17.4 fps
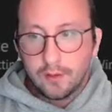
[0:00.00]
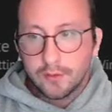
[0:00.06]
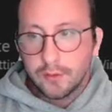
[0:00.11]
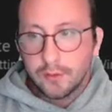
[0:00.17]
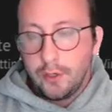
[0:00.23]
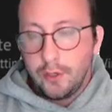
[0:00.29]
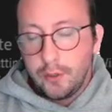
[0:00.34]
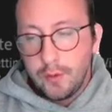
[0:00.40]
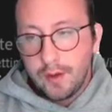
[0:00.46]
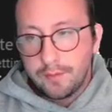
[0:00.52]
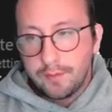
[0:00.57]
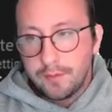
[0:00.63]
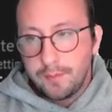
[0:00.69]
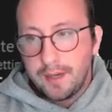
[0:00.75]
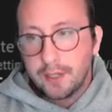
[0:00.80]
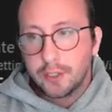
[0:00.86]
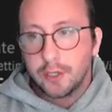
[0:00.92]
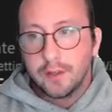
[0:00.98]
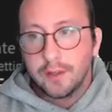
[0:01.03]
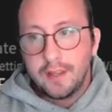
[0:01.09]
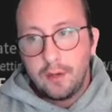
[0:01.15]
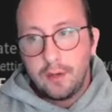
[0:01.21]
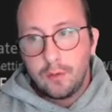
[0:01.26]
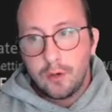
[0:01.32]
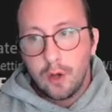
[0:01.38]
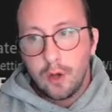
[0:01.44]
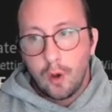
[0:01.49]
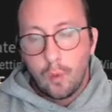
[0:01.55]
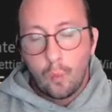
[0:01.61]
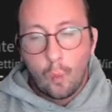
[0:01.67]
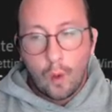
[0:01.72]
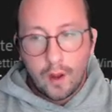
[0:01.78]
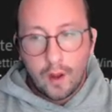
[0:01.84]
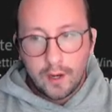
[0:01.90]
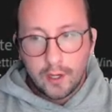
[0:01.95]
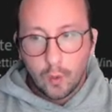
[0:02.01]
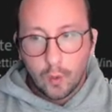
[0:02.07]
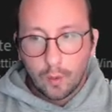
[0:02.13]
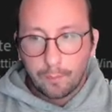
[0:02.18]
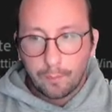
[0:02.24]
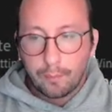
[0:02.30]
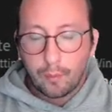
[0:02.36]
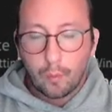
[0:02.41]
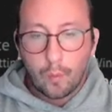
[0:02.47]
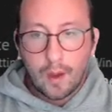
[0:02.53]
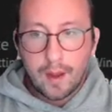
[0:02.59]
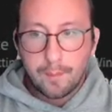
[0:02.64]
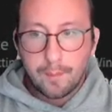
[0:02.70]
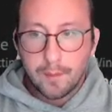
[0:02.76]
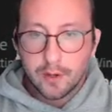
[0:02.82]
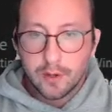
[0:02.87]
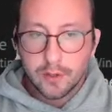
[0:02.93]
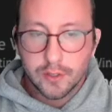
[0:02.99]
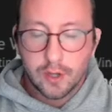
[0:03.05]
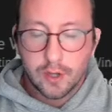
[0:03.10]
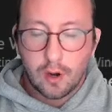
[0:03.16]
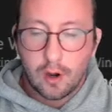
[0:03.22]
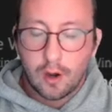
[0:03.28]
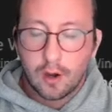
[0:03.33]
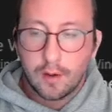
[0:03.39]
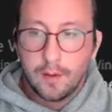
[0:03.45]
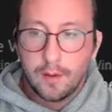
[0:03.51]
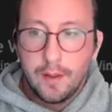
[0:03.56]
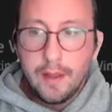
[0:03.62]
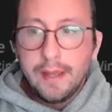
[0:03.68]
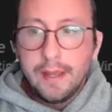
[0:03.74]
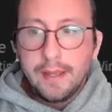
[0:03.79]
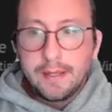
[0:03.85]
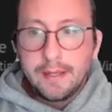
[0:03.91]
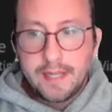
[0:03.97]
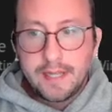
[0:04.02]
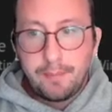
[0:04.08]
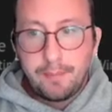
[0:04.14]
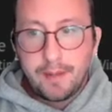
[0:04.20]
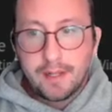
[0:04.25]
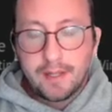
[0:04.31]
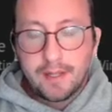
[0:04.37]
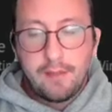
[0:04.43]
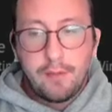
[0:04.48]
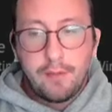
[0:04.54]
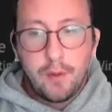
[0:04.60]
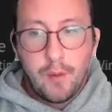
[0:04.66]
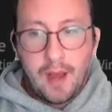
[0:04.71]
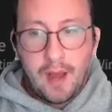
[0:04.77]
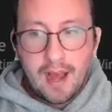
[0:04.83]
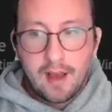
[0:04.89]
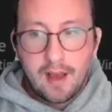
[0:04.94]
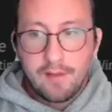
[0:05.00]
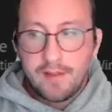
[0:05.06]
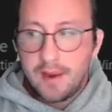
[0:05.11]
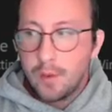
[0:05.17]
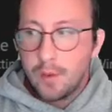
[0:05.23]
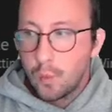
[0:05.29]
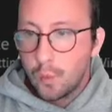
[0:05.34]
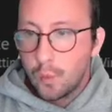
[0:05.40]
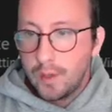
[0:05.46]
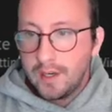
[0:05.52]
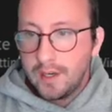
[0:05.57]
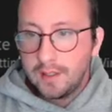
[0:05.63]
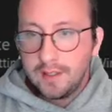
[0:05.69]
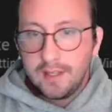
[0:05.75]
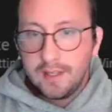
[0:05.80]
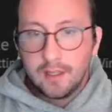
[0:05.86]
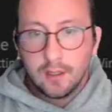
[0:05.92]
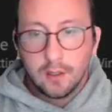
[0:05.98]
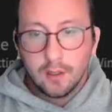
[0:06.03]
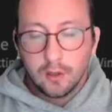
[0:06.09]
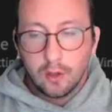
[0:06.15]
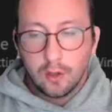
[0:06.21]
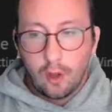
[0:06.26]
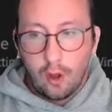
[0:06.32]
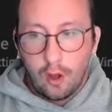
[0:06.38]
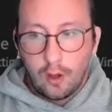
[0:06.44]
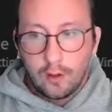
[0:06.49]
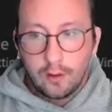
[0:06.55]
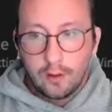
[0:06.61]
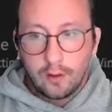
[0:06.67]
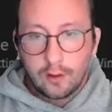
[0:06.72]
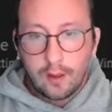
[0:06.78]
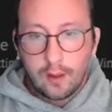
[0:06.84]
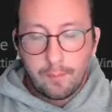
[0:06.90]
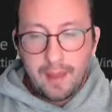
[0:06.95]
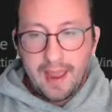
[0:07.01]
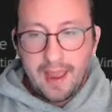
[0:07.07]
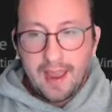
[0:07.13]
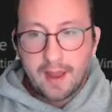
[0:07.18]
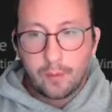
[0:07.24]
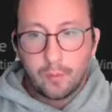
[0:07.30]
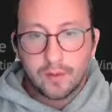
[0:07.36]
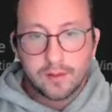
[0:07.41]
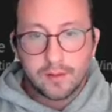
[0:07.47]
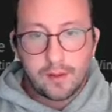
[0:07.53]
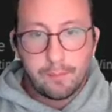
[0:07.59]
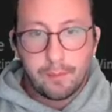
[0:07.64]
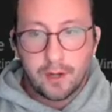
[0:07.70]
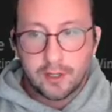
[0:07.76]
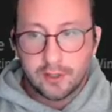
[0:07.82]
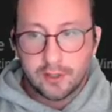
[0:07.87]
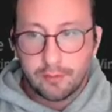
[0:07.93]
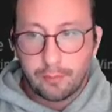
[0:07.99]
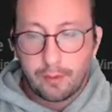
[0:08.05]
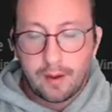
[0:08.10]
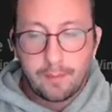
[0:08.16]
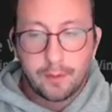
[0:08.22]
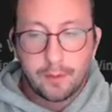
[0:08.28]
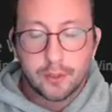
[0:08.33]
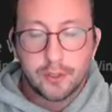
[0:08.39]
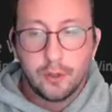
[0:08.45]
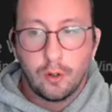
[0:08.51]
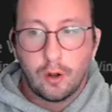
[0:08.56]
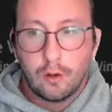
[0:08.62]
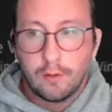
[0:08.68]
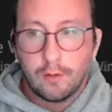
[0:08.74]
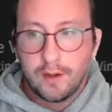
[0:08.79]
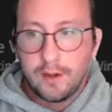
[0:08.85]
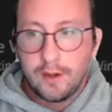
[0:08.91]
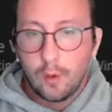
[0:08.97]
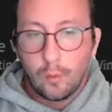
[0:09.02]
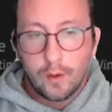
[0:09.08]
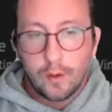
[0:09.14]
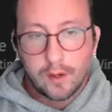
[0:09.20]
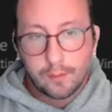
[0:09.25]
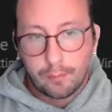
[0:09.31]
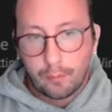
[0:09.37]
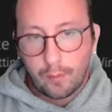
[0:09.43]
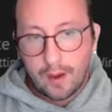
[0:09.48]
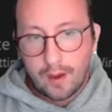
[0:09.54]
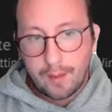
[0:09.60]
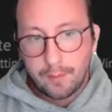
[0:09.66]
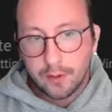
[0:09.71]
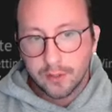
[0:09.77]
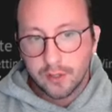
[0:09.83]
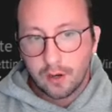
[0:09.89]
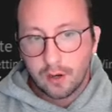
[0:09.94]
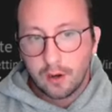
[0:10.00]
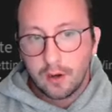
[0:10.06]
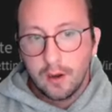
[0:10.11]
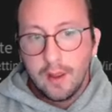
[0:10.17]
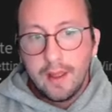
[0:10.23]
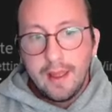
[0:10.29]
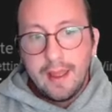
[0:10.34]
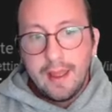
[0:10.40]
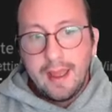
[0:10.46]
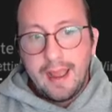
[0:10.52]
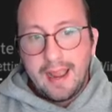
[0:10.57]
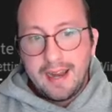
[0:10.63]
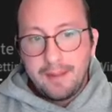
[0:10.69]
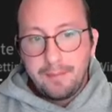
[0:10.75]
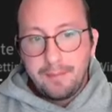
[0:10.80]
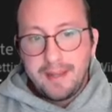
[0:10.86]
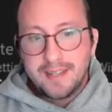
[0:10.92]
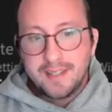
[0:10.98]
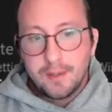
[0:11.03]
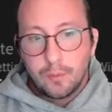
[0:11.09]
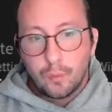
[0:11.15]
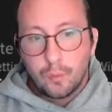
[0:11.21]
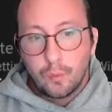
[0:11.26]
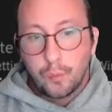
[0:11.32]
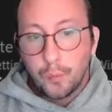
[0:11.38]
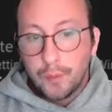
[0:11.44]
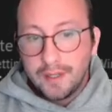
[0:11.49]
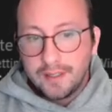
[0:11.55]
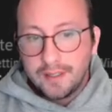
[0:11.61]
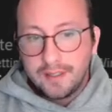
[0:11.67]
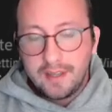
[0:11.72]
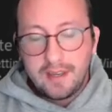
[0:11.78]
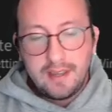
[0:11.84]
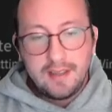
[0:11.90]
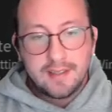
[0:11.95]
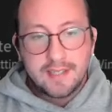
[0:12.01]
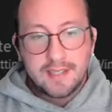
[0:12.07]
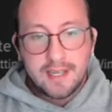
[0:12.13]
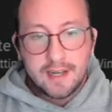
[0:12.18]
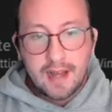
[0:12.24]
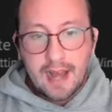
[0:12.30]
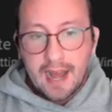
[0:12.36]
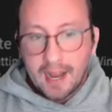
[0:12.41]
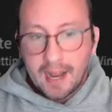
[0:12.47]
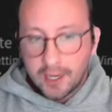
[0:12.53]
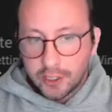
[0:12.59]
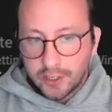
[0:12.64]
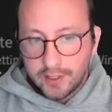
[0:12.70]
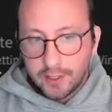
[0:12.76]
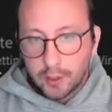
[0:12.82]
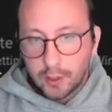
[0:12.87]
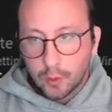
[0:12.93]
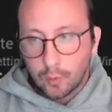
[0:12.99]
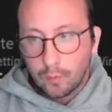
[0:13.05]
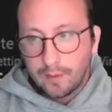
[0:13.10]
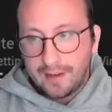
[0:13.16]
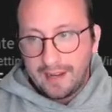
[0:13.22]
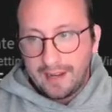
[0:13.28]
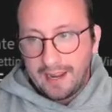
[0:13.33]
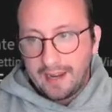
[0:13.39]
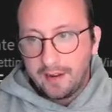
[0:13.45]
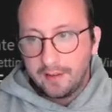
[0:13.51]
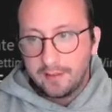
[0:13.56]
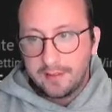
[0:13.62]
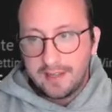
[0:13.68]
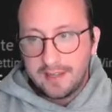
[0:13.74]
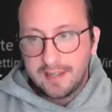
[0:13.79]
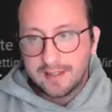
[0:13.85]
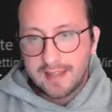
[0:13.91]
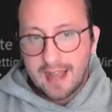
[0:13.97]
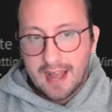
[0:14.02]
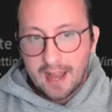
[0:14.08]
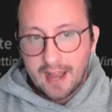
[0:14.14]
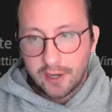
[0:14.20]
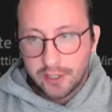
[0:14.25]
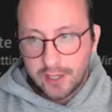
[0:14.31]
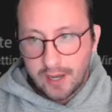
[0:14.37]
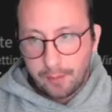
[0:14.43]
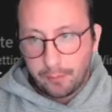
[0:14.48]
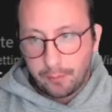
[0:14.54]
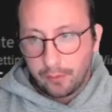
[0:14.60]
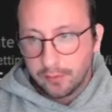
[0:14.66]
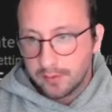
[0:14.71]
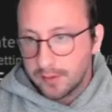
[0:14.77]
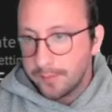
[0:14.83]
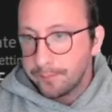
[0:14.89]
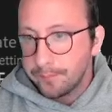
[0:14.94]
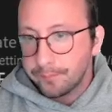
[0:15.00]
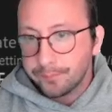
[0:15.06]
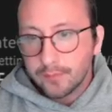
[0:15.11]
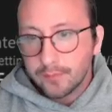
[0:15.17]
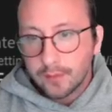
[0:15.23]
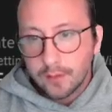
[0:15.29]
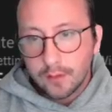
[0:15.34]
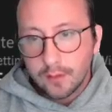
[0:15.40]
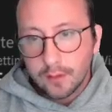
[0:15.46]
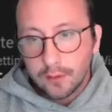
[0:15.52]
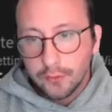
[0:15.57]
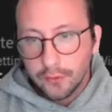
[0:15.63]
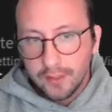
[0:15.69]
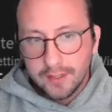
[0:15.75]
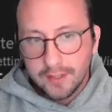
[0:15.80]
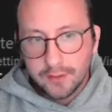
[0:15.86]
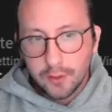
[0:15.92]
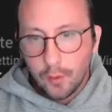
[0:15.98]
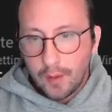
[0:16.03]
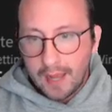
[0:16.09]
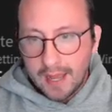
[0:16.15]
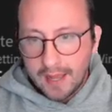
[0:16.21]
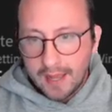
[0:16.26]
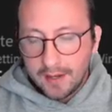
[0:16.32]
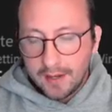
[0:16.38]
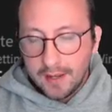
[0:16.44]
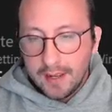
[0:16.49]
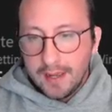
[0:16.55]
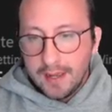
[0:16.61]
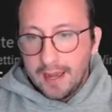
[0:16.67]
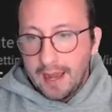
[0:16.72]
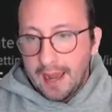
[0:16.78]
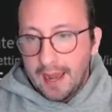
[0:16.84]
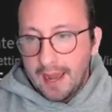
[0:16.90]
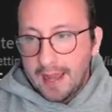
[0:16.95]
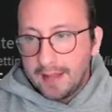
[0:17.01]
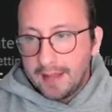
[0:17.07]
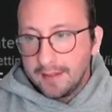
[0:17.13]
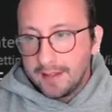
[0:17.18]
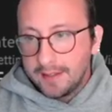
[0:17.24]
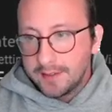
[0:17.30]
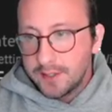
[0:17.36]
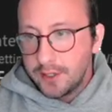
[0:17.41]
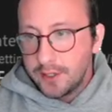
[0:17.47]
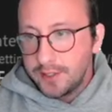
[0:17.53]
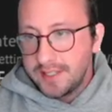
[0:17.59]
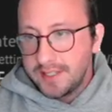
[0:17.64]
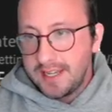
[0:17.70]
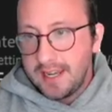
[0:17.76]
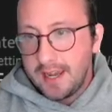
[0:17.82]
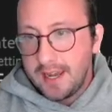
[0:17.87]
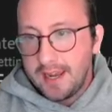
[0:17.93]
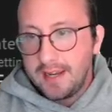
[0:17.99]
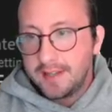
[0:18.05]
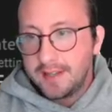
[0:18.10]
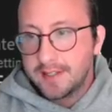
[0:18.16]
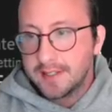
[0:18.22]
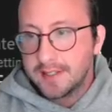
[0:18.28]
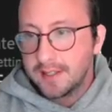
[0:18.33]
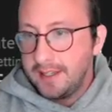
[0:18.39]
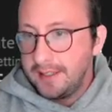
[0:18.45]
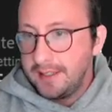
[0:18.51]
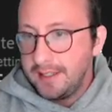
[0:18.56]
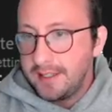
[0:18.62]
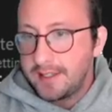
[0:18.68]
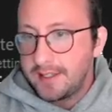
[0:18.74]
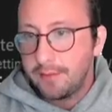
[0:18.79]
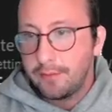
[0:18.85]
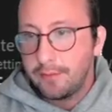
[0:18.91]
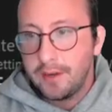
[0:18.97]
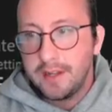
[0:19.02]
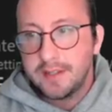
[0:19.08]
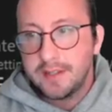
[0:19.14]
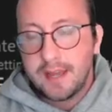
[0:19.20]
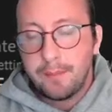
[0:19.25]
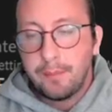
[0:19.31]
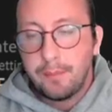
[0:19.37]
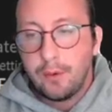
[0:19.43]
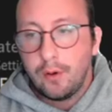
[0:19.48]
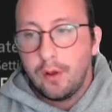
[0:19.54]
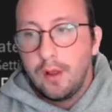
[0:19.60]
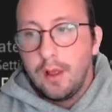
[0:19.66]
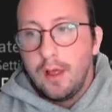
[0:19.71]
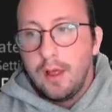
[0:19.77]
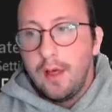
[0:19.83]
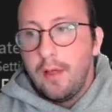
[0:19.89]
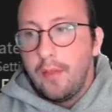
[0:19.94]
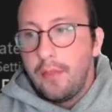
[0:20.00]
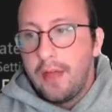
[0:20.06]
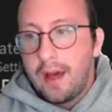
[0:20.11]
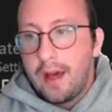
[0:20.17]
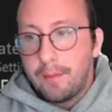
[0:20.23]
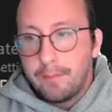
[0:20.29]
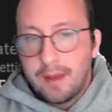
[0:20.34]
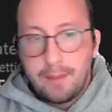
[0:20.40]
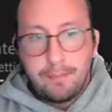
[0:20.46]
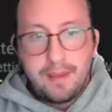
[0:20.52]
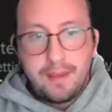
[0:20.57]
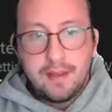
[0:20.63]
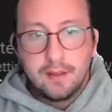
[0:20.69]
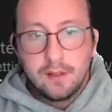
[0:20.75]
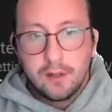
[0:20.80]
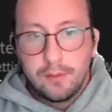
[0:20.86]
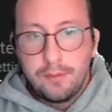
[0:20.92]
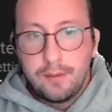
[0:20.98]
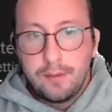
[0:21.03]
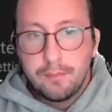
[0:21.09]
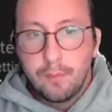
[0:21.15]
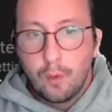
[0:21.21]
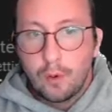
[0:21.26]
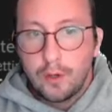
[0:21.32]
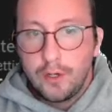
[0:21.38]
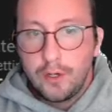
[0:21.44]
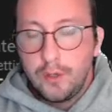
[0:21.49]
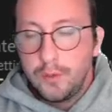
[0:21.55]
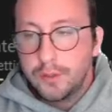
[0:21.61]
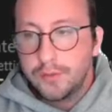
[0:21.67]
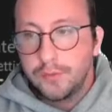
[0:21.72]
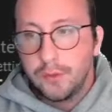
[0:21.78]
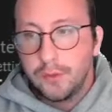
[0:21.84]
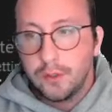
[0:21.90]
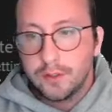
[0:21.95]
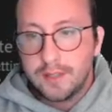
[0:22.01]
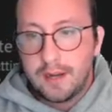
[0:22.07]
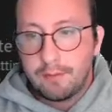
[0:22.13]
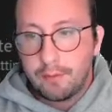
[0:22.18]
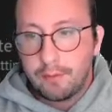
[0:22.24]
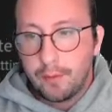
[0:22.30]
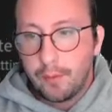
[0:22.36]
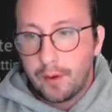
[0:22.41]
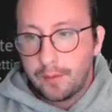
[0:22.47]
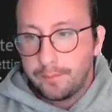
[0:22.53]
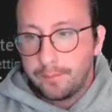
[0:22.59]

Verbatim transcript: So you do have to make sure that you know what your parameters are. Typically, if you have a really long command with a bunch of parameters, you'll already know what your parameters are, and it makes it really easy to actually create these hash tables. So let's go ahead and let's see a slightly different example that might be a little bit more useful to everyone.